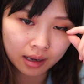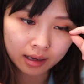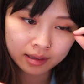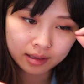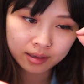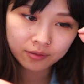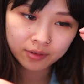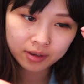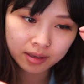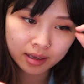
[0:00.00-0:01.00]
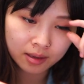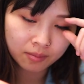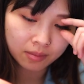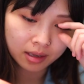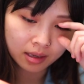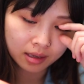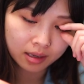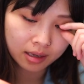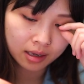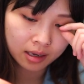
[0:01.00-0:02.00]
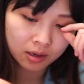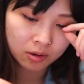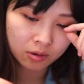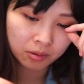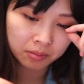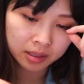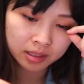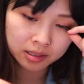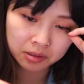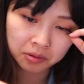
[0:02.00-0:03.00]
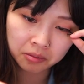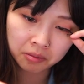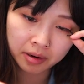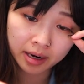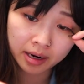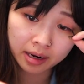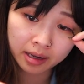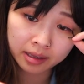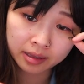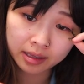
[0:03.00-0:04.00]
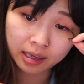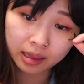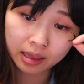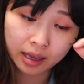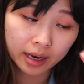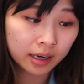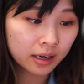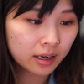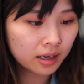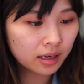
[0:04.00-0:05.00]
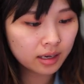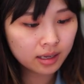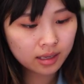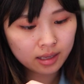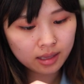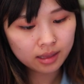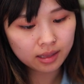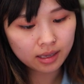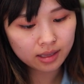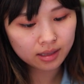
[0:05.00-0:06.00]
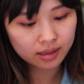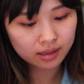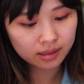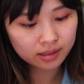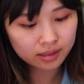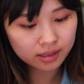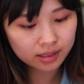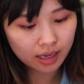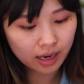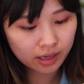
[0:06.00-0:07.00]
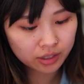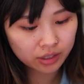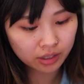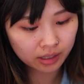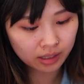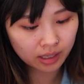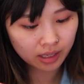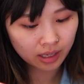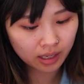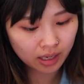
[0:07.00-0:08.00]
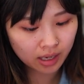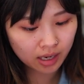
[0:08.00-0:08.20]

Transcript: if you're like me and you normally don't wear a thick liner, then this is actually,